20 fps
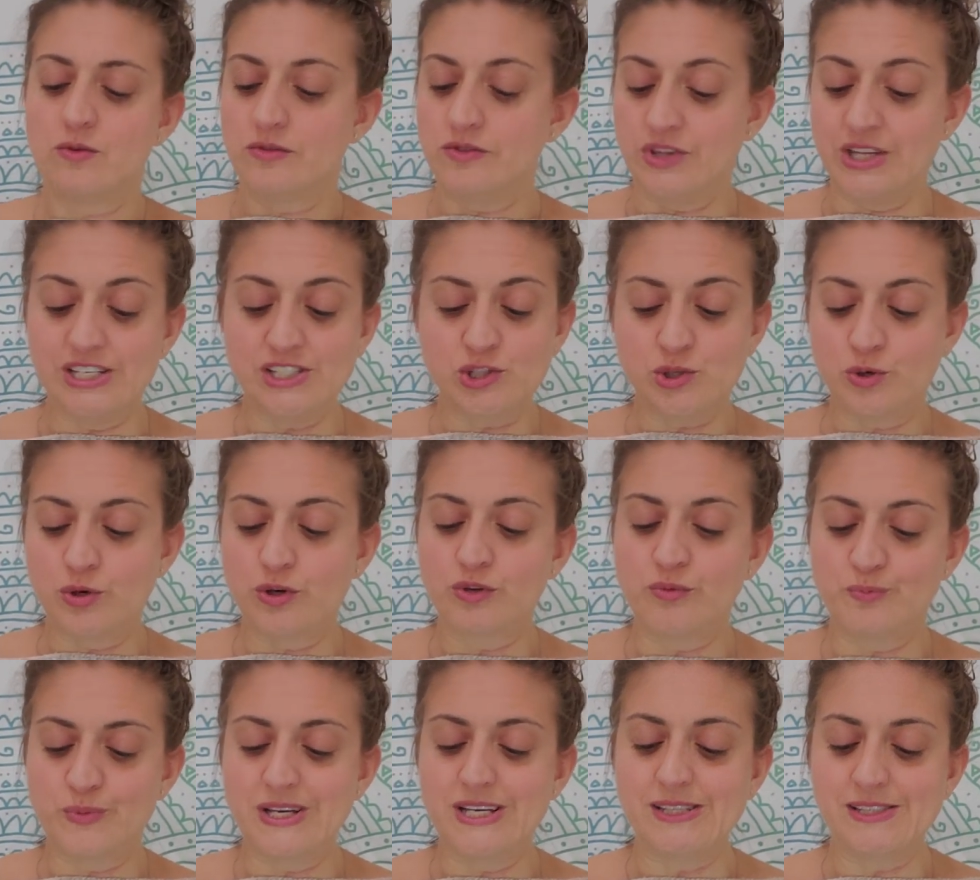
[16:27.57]
this
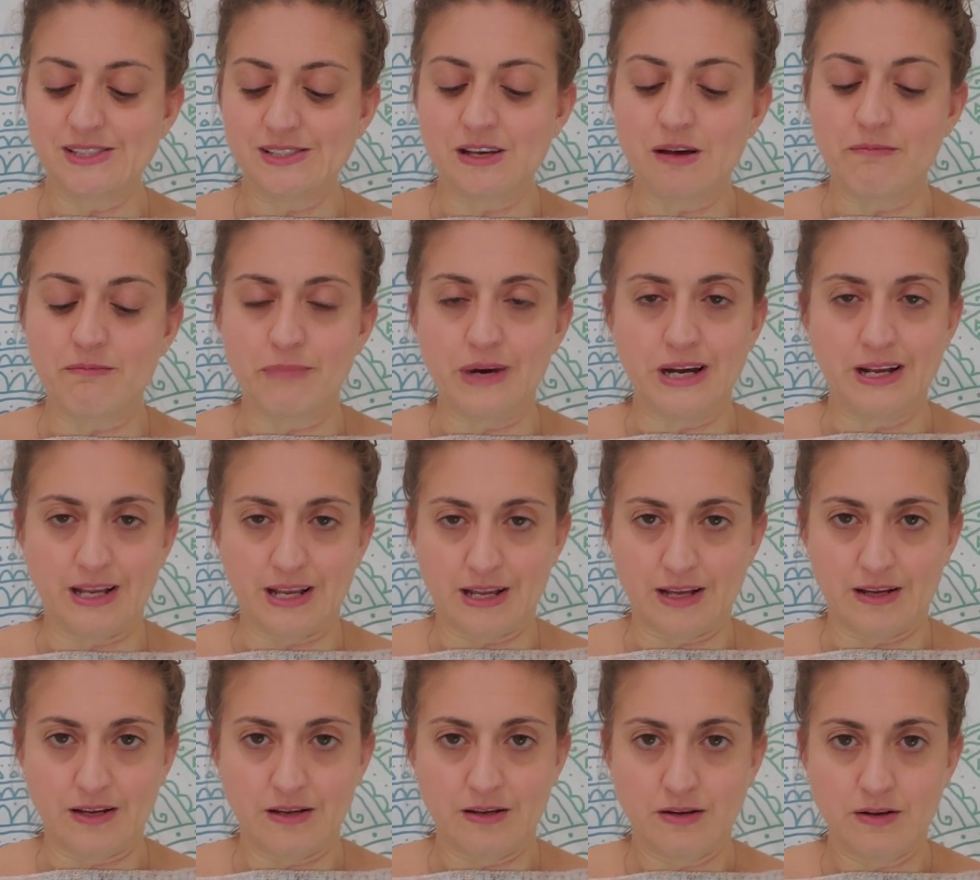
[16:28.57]
could be
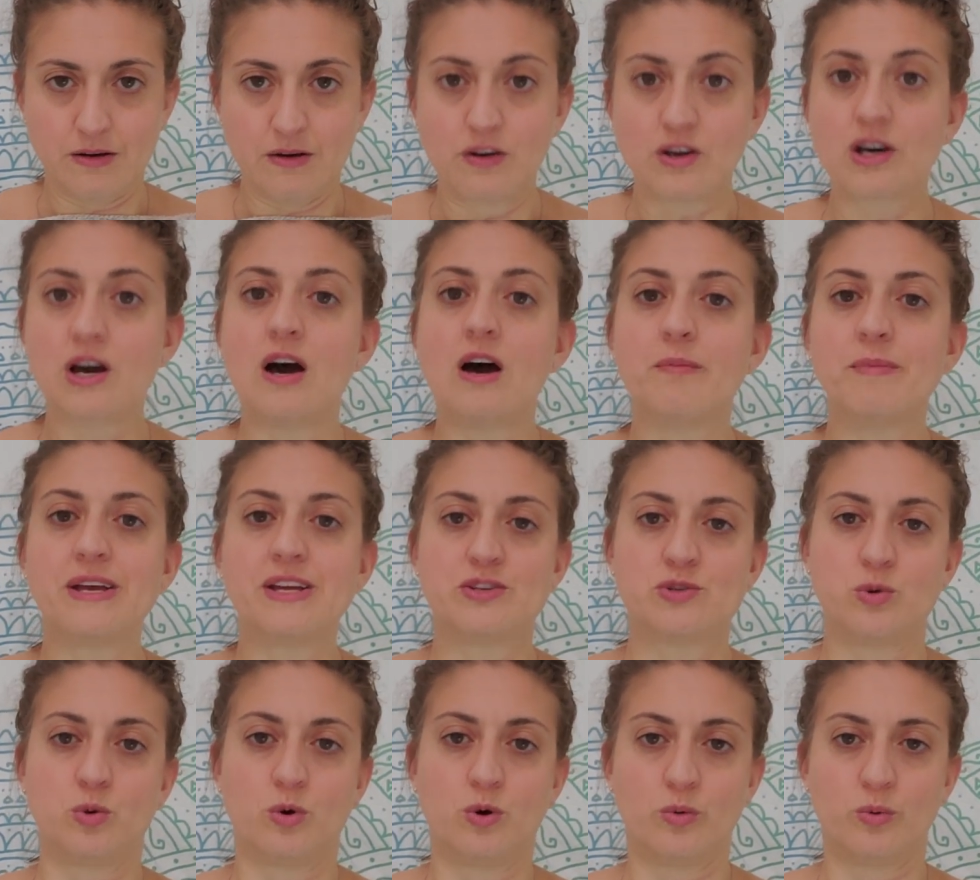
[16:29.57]
somebody coming
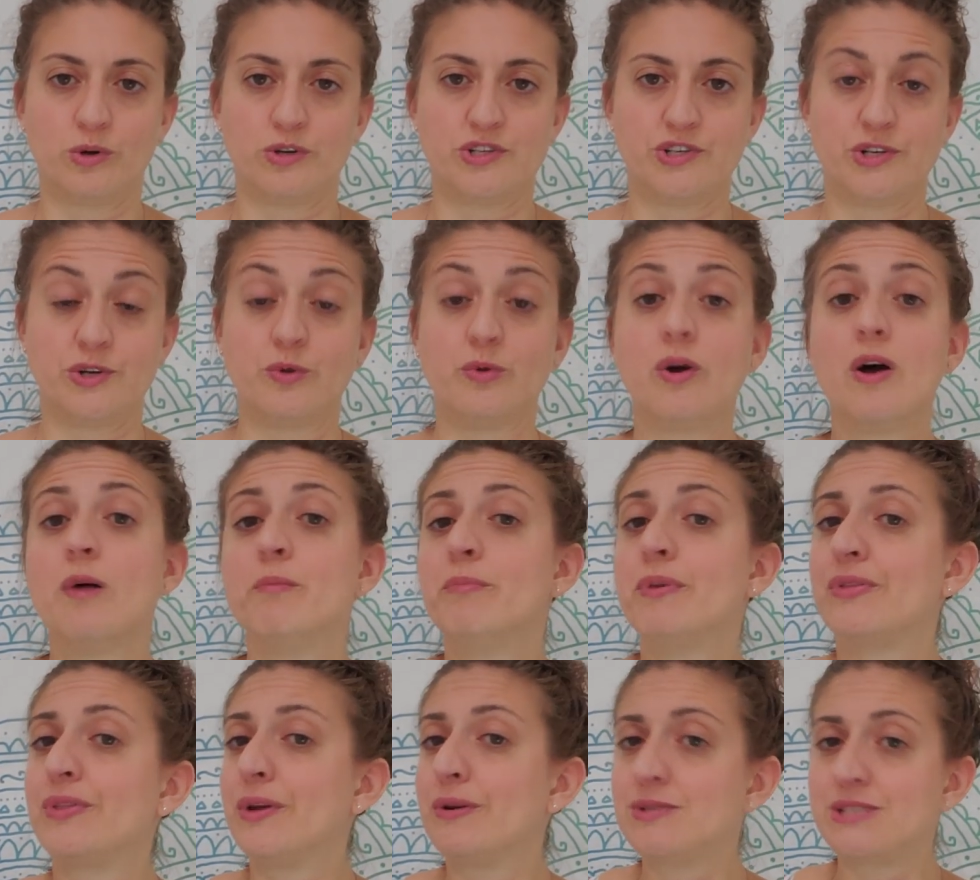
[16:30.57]
towards you,
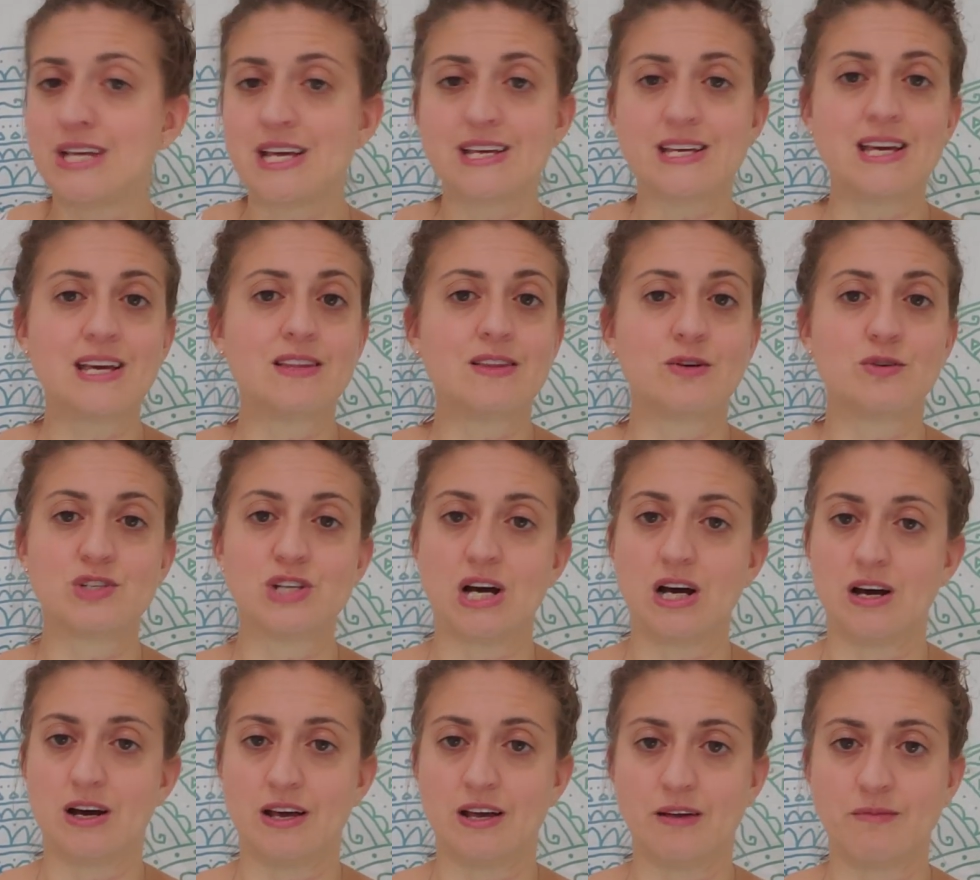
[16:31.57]
but they're taking their
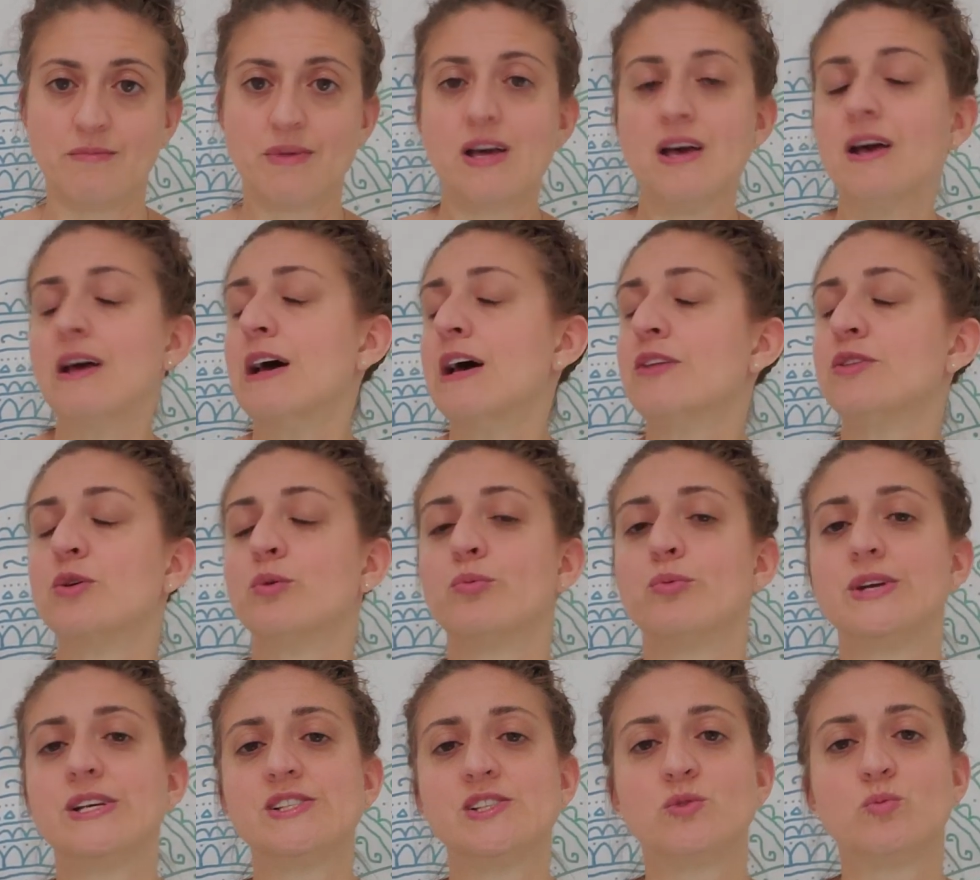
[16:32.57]
time. And the
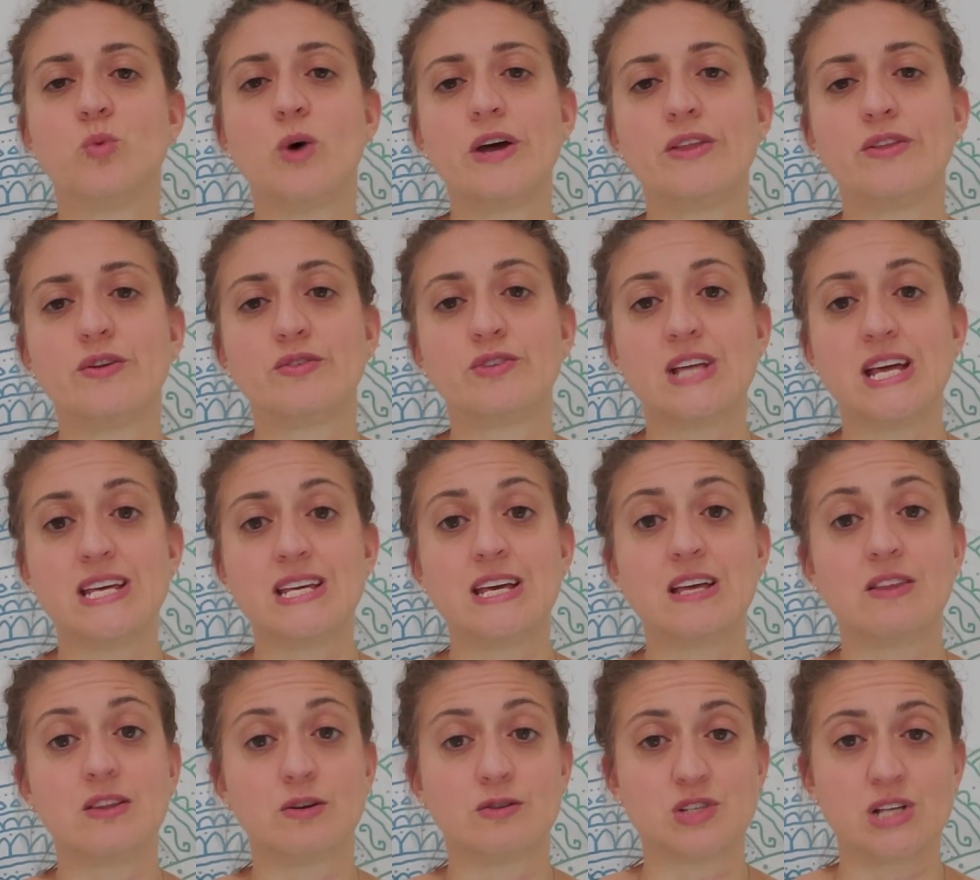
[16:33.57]
reason why they're
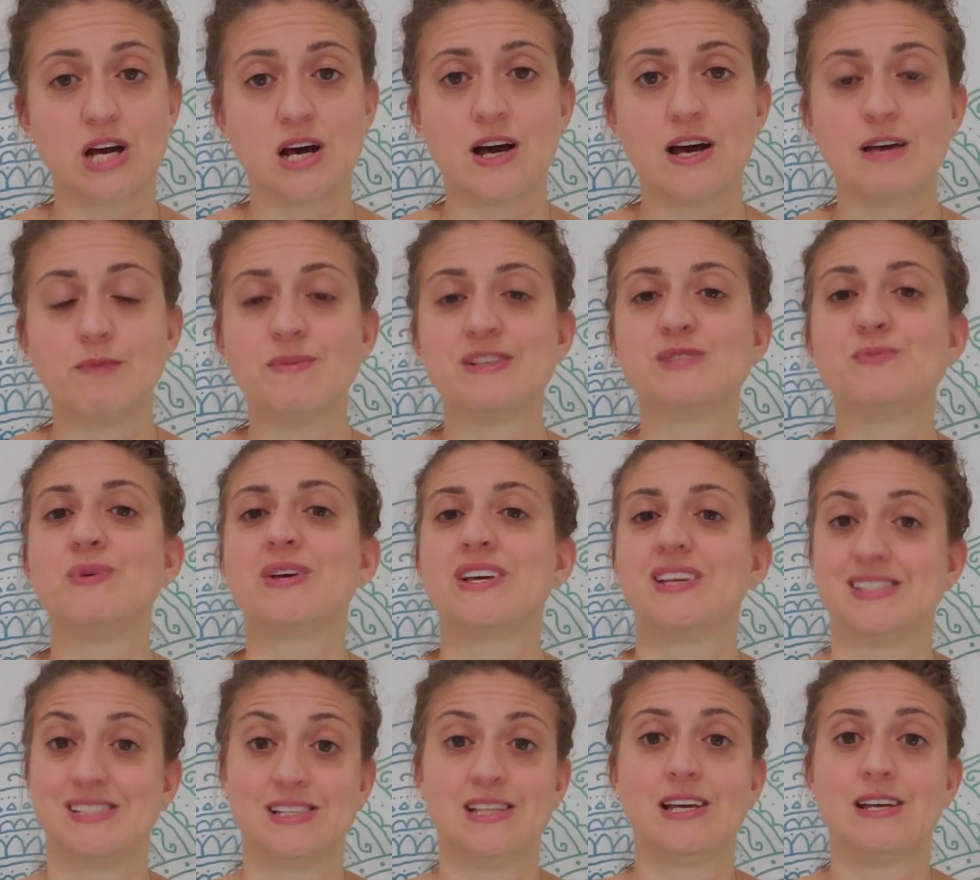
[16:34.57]
taking their time is
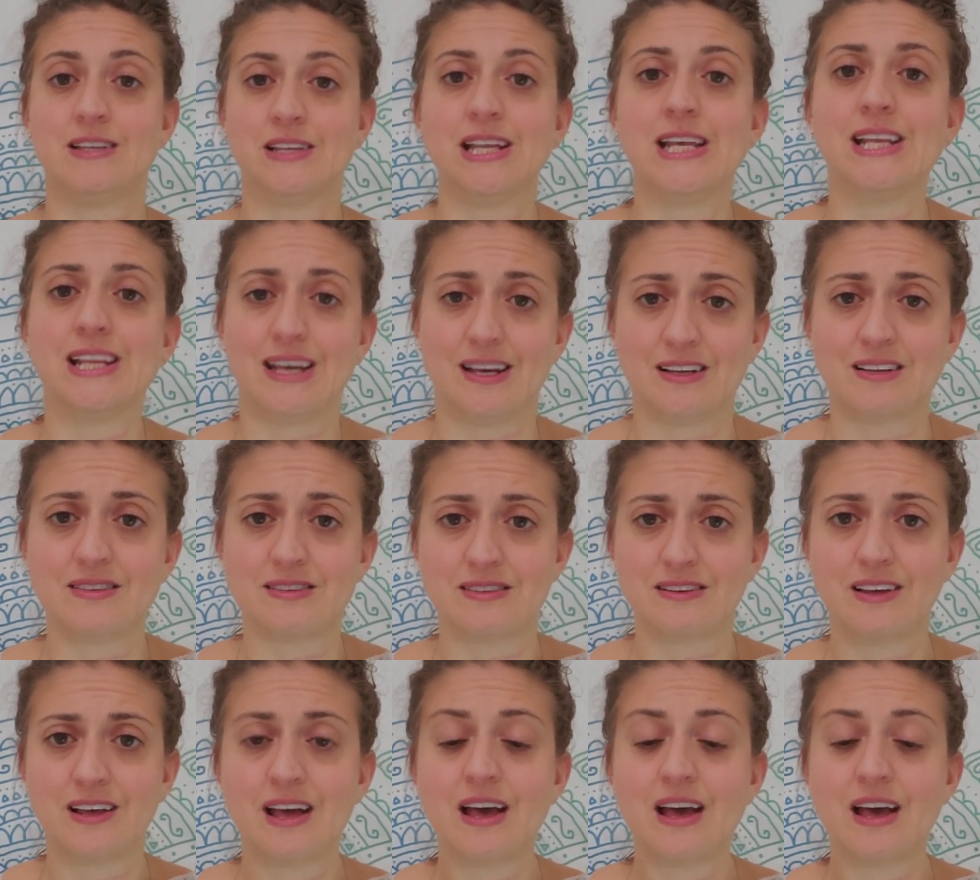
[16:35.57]
because they need it.